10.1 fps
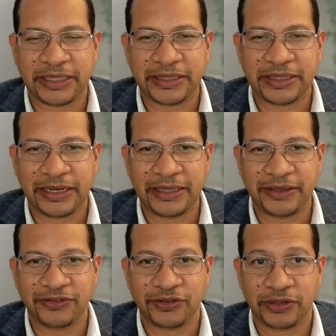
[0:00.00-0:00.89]
and the
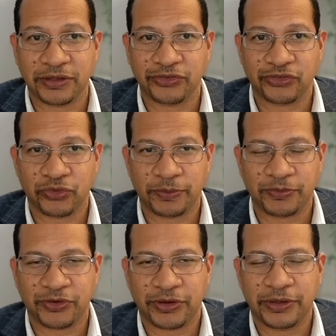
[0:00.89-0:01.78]
link is in the
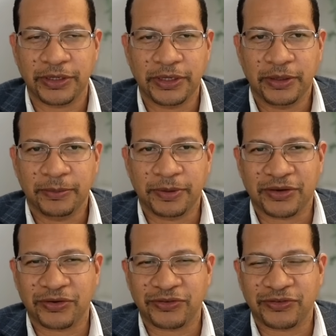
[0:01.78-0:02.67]
description,
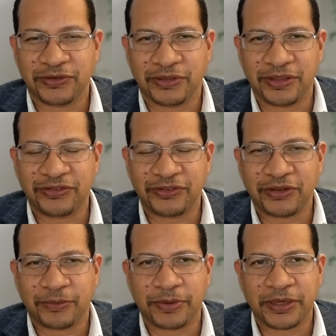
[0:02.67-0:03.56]
because this
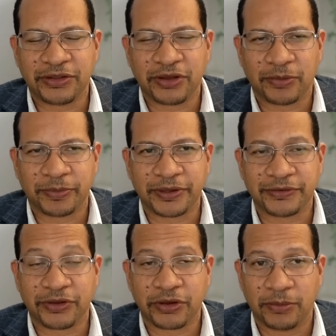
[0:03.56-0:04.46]
is a big topic.
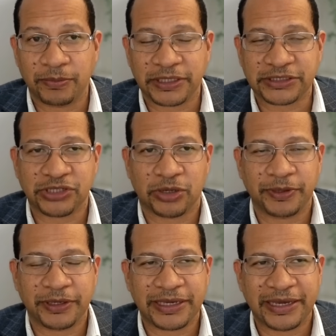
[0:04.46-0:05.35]
It's a complex
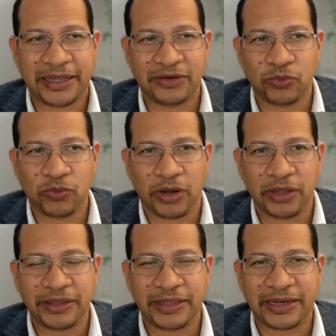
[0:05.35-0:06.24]
topic, and
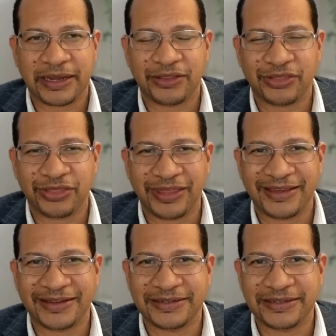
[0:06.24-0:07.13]
one that I
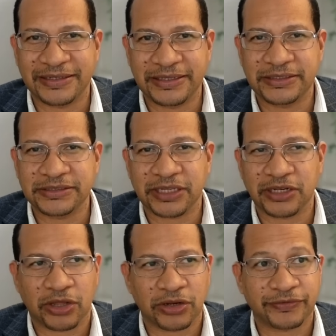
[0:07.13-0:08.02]
think needs a
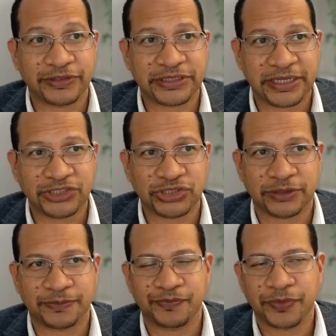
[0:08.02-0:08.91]
lot of
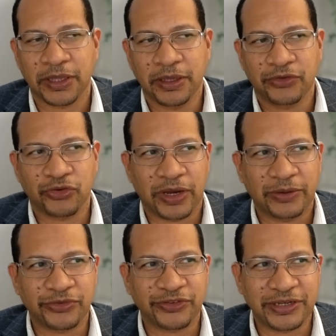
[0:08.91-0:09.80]
attention. So
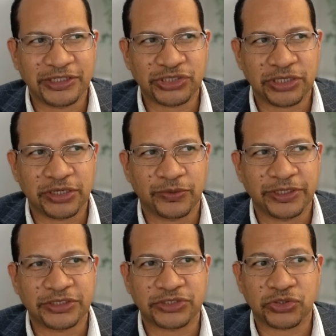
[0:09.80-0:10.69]
I was initially
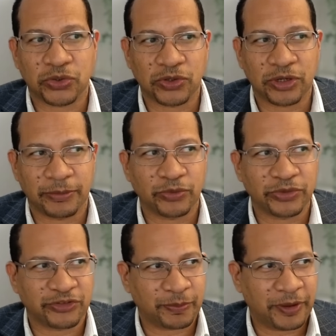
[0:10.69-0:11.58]
going to talk about
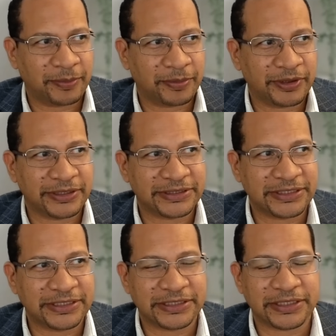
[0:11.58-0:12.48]
this paper in
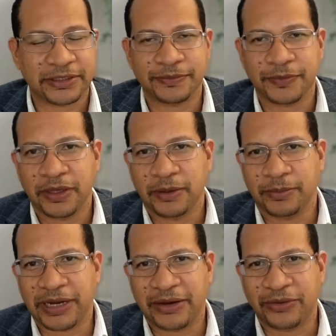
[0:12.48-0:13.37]
detail, but I